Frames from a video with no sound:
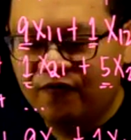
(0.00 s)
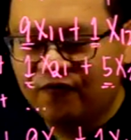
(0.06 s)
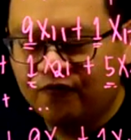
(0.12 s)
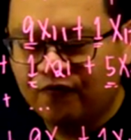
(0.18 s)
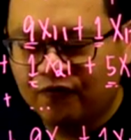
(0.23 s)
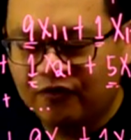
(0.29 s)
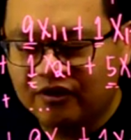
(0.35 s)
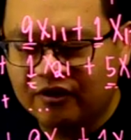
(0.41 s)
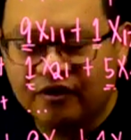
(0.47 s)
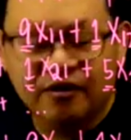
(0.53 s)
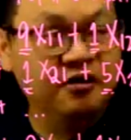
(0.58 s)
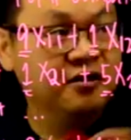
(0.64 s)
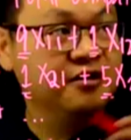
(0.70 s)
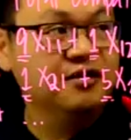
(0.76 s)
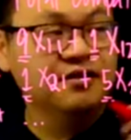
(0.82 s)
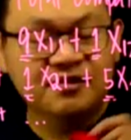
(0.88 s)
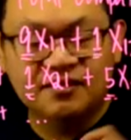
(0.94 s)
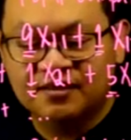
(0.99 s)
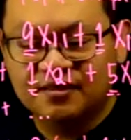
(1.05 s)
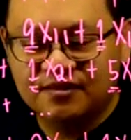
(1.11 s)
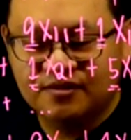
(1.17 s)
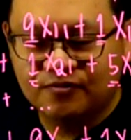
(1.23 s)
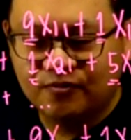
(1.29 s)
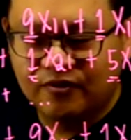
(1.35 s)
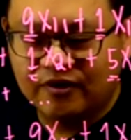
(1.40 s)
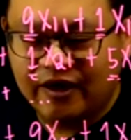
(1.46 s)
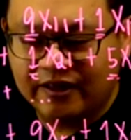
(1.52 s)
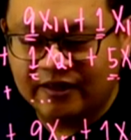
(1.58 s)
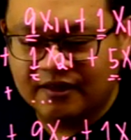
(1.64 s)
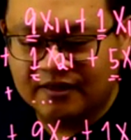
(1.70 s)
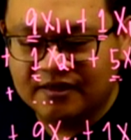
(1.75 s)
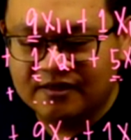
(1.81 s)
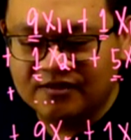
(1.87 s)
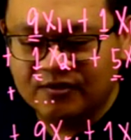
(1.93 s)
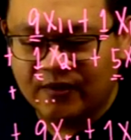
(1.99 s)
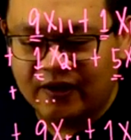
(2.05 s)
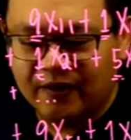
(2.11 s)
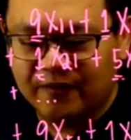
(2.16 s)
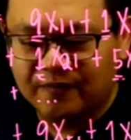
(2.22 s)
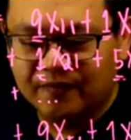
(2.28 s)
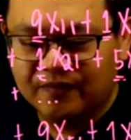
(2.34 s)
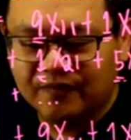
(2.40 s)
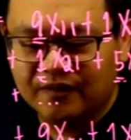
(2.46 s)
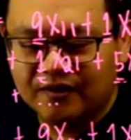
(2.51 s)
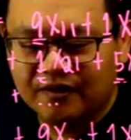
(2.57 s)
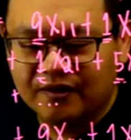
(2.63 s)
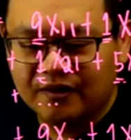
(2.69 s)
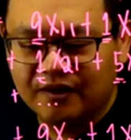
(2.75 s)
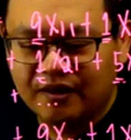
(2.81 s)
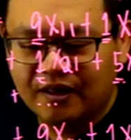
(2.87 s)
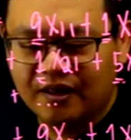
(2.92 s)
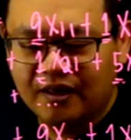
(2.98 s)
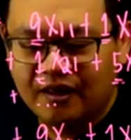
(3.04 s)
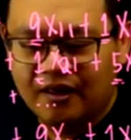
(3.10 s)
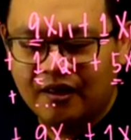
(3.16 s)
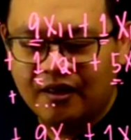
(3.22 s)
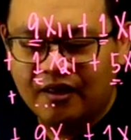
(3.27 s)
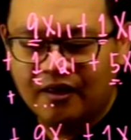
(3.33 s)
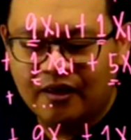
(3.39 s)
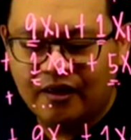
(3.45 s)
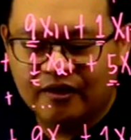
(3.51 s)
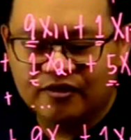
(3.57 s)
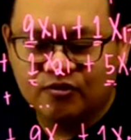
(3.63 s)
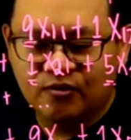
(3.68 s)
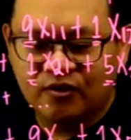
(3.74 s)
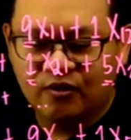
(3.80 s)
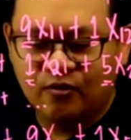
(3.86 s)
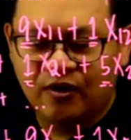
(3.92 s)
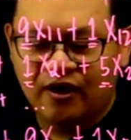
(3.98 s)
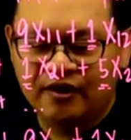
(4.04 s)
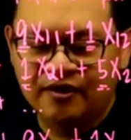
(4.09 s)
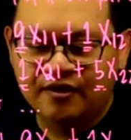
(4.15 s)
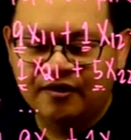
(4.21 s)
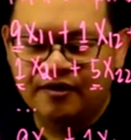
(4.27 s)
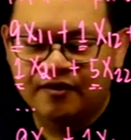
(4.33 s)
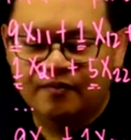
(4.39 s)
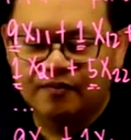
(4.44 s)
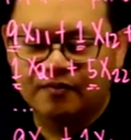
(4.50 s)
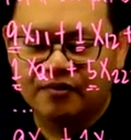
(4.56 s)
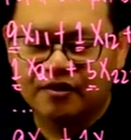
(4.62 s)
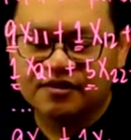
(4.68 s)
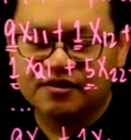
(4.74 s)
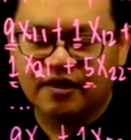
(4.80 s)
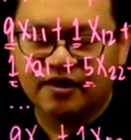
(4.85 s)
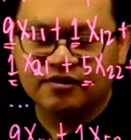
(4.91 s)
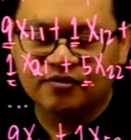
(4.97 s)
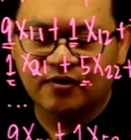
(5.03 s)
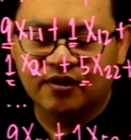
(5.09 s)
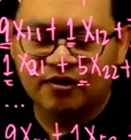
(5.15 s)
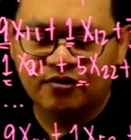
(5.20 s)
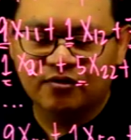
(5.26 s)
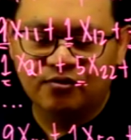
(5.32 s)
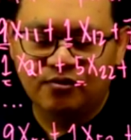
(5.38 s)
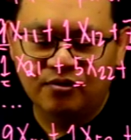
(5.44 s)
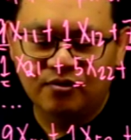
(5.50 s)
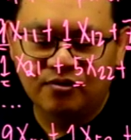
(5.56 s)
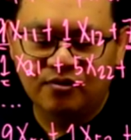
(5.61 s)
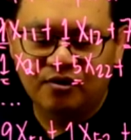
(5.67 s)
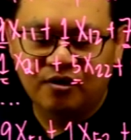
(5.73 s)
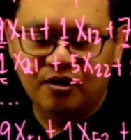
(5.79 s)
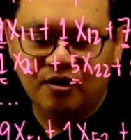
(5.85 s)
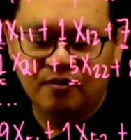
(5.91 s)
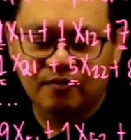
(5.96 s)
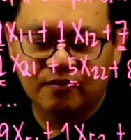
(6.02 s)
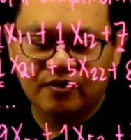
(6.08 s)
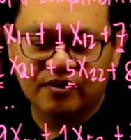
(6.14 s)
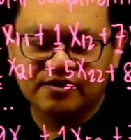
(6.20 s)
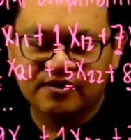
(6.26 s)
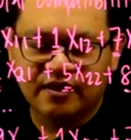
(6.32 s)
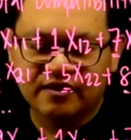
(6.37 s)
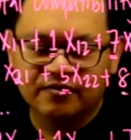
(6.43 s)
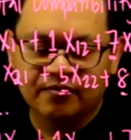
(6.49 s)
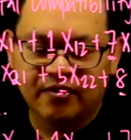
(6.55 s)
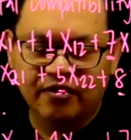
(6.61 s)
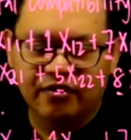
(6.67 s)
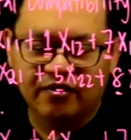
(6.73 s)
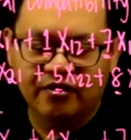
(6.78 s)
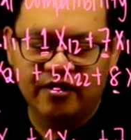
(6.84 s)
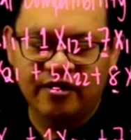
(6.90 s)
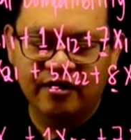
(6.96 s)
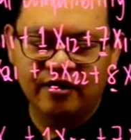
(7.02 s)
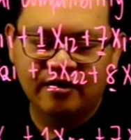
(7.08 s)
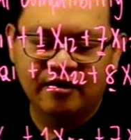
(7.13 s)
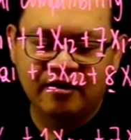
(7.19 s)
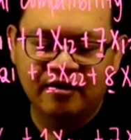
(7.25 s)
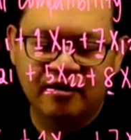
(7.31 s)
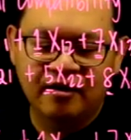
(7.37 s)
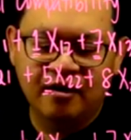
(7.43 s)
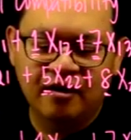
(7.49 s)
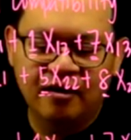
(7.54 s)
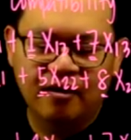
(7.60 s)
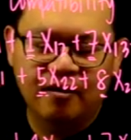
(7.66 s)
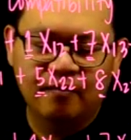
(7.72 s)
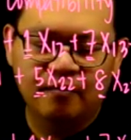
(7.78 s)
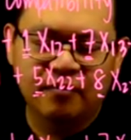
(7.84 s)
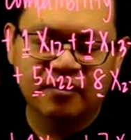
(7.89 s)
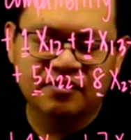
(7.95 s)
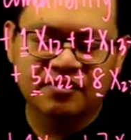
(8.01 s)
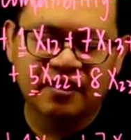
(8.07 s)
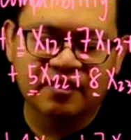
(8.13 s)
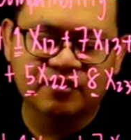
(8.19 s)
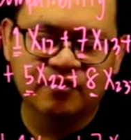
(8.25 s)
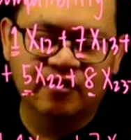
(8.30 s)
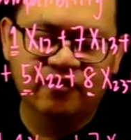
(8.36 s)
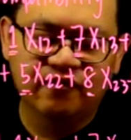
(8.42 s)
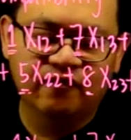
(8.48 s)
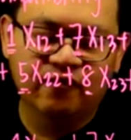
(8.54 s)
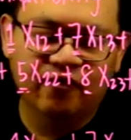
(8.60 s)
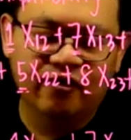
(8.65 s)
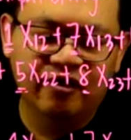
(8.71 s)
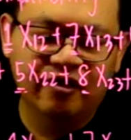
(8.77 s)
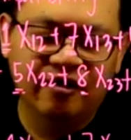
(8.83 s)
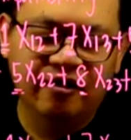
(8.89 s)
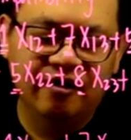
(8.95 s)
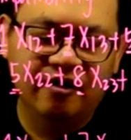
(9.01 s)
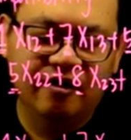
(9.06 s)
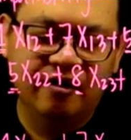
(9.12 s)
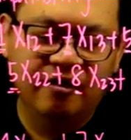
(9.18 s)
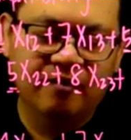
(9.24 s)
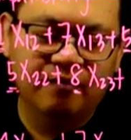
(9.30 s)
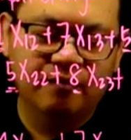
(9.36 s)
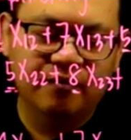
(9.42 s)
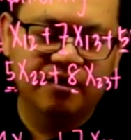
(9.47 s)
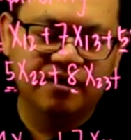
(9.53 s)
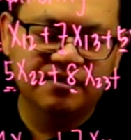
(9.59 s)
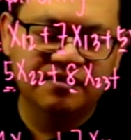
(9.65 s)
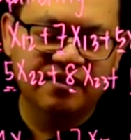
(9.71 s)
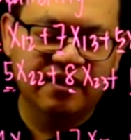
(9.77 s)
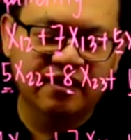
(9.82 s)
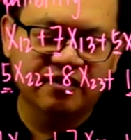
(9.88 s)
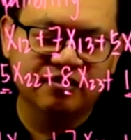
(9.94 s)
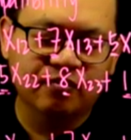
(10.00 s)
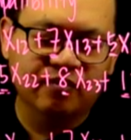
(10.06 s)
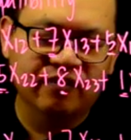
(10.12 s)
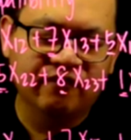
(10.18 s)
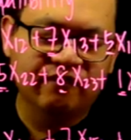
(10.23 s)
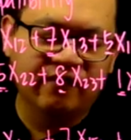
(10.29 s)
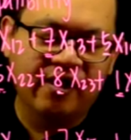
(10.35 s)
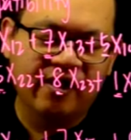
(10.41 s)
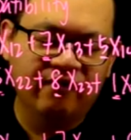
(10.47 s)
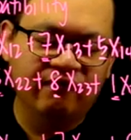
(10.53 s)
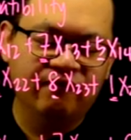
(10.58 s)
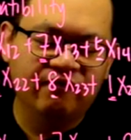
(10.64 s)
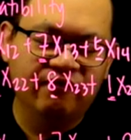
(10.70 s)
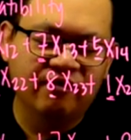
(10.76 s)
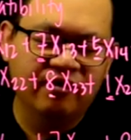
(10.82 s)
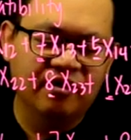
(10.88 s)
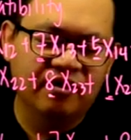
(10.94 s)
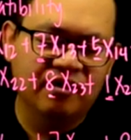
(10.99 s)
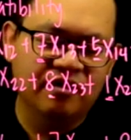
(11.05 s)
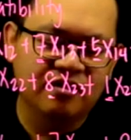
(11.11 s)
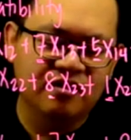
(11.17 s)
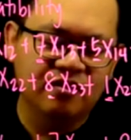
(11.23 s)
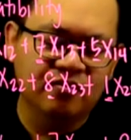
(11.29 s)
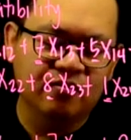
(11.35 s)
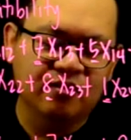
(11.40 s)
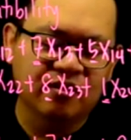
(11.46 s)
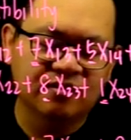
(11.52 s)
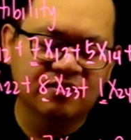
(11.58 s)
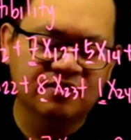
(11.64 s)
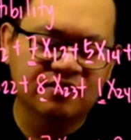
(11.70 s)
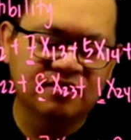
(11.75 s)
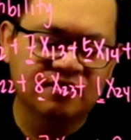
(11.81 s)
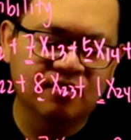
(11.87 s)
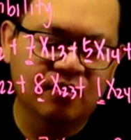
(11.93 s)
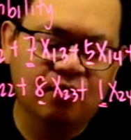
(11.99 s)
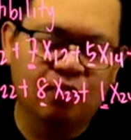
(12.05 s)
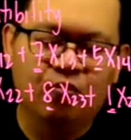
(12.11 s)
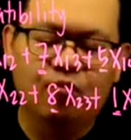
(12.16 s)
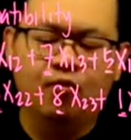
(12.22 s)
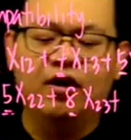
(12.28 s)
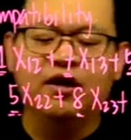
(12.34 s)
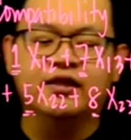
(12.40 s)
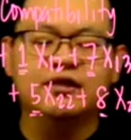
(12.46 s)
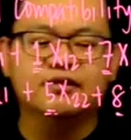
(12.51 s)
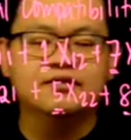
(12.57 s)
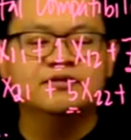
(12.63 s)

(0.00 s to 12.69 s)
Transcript: For the girls, we write it this way: x11 plus x12 plus x13 plus x14 plus x15 equals 1.